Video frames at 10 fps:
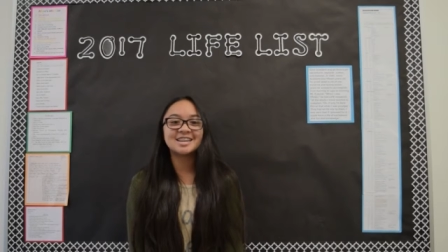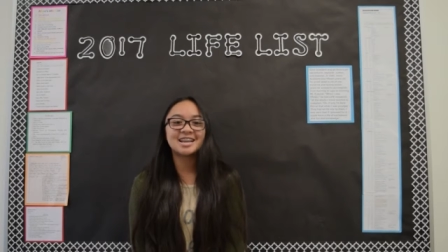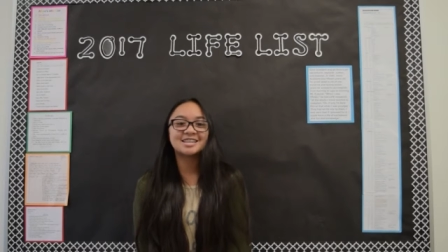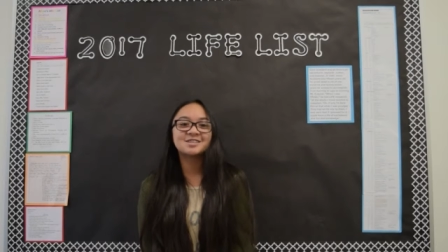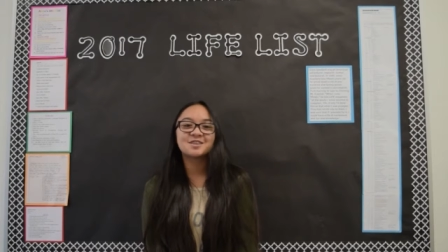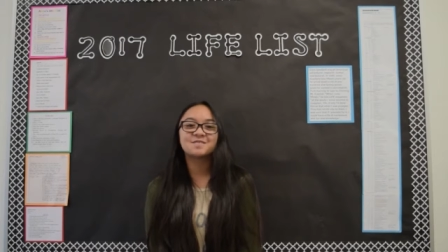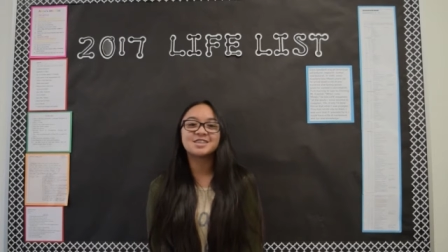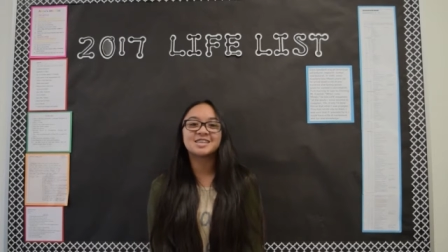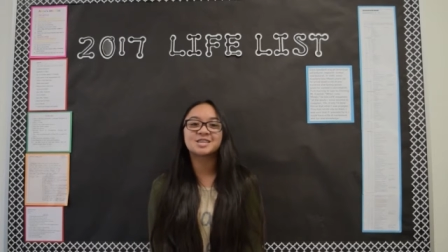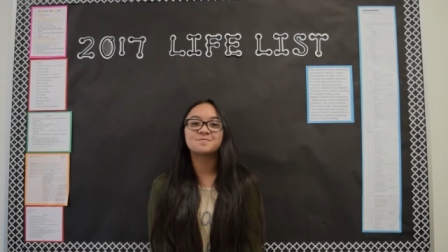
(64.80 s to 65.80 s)

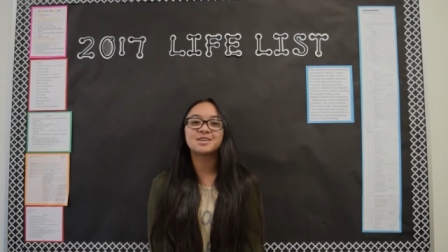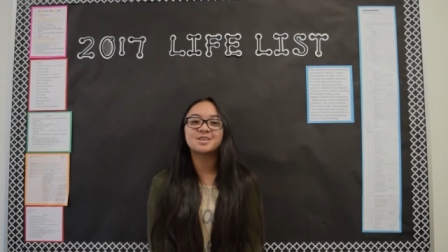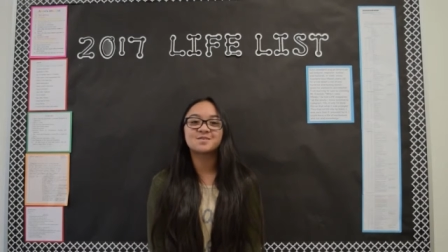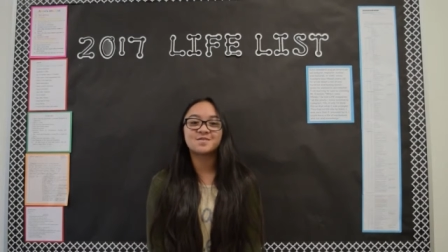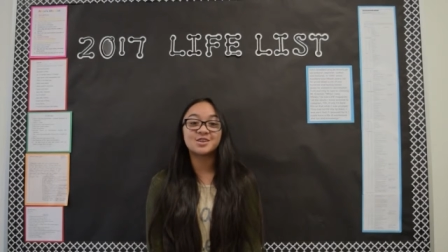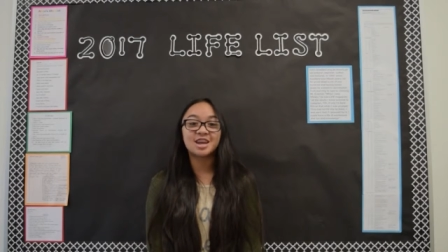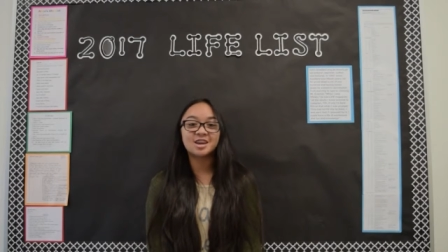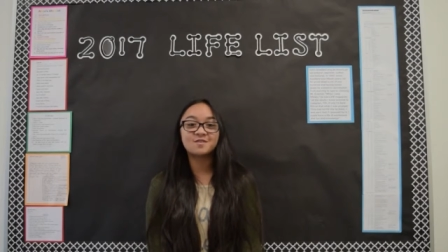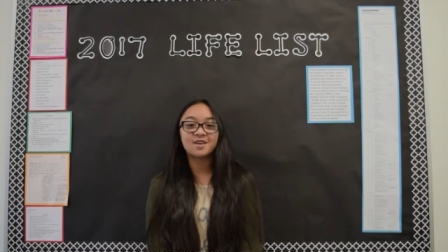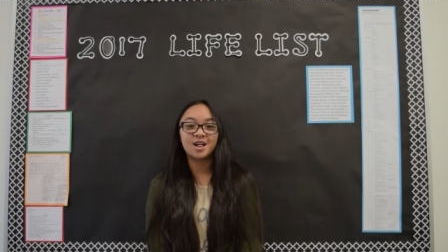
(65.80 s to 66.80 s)
1976 because of their
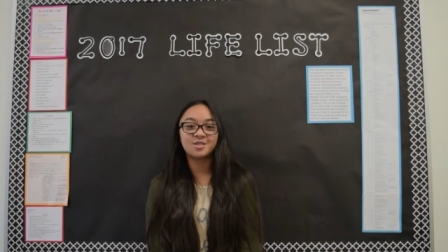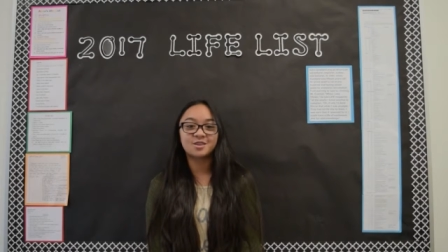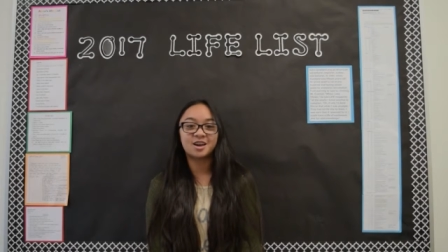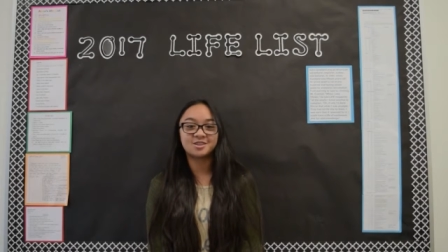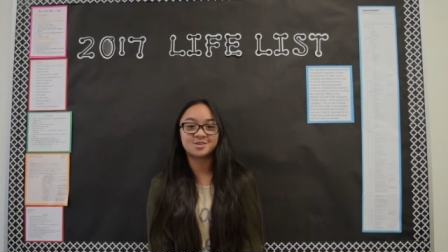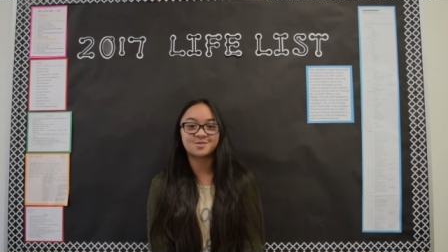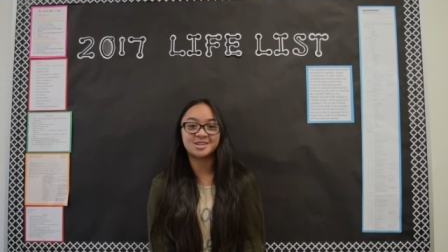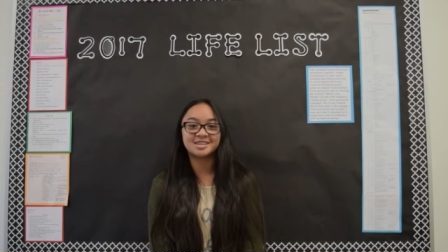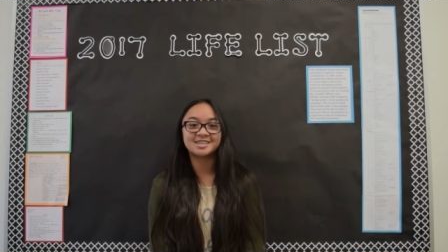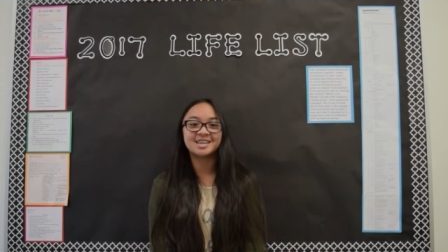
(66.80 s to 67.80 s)
negative health
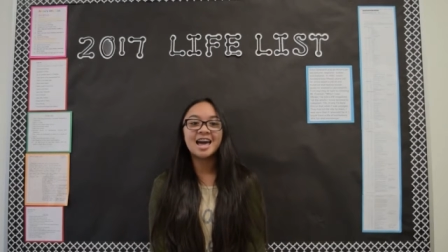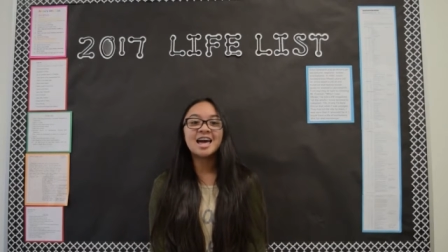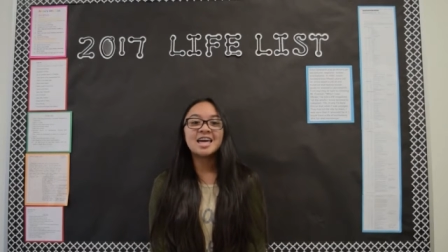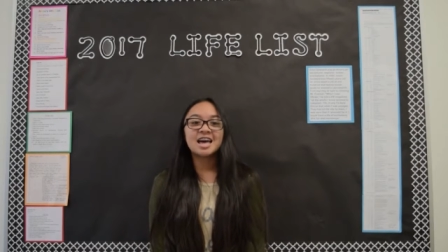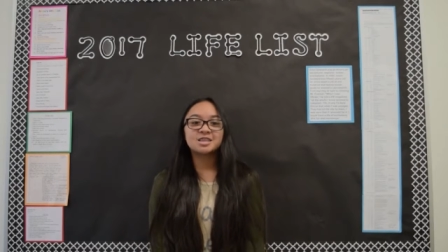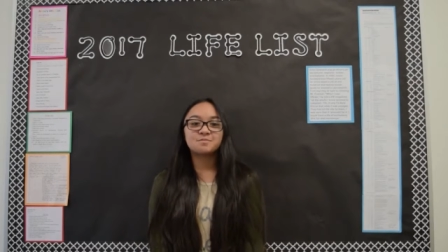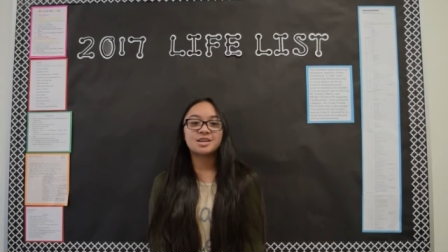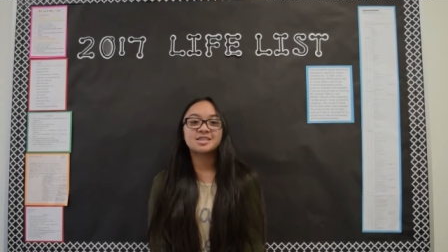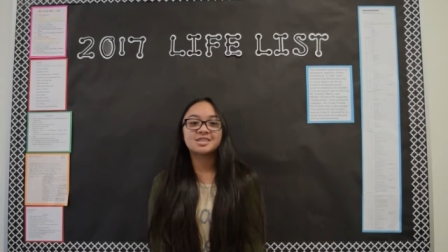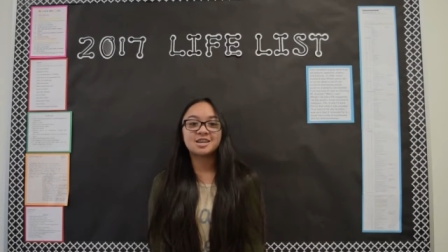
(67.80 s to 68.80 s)
consequences, as
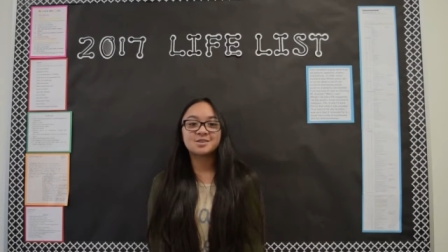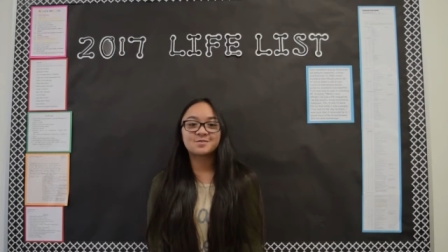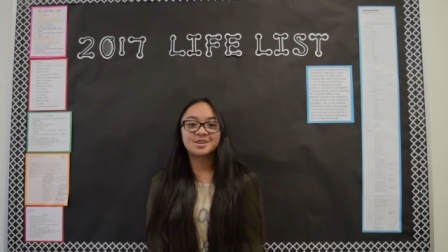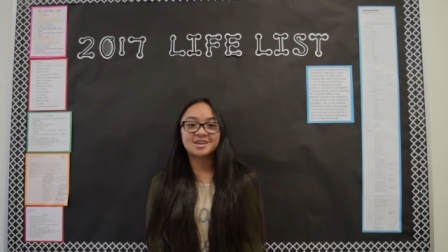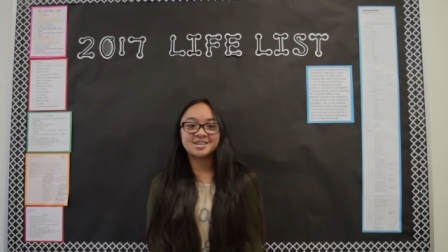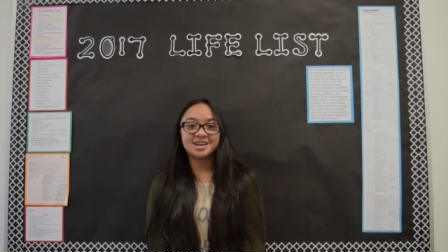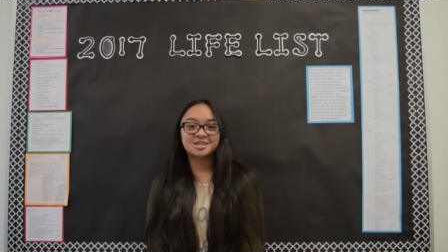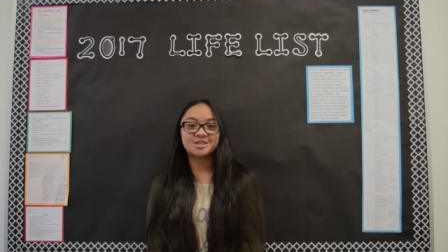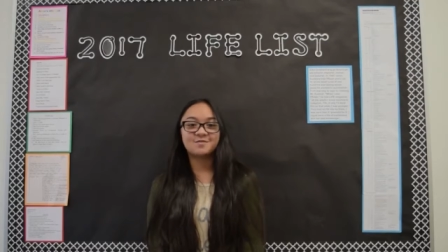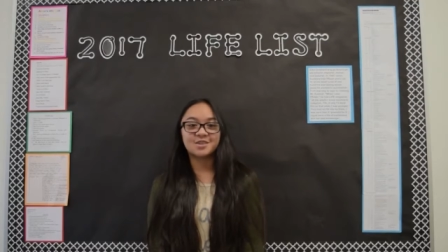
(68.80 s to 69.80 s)
many studies were
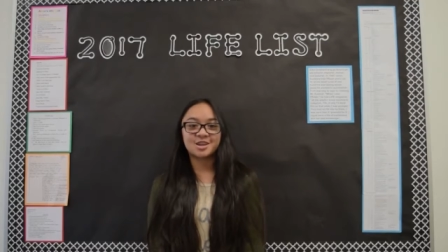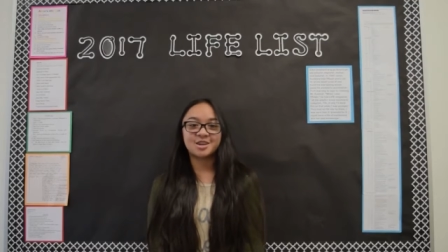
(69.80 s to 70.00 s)
conducted for their